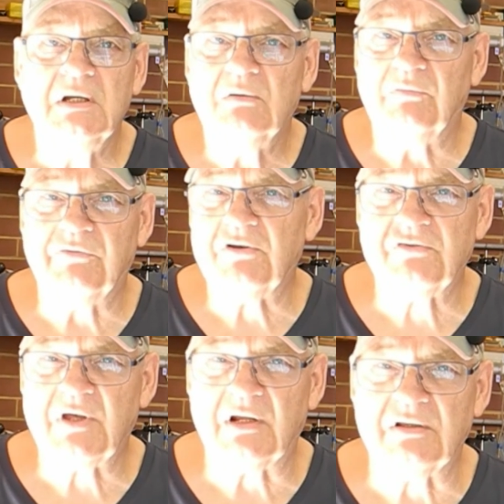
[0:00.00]
We've
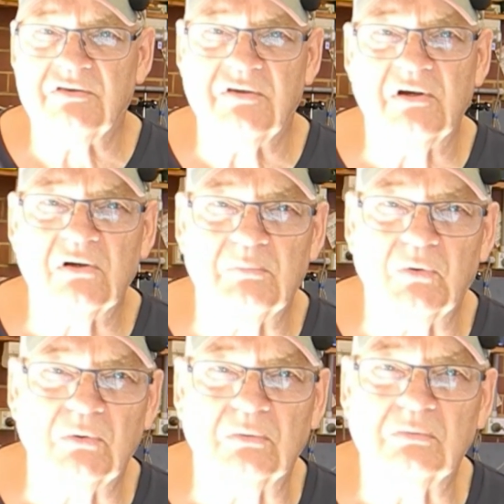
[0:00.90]
just had a
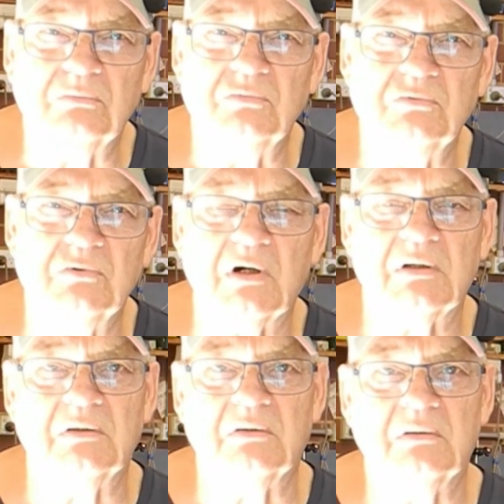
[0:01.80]
terrible,
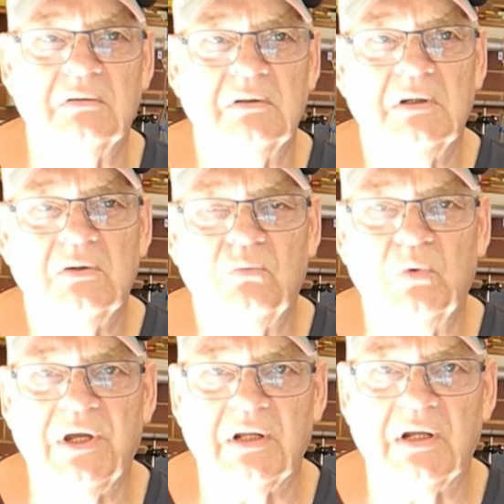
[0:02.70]
rotten
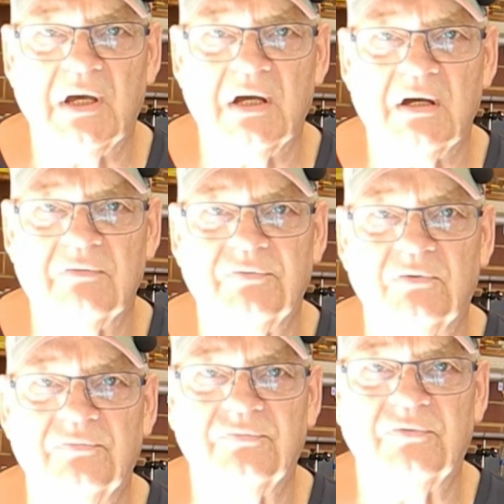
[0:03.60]
week and a half of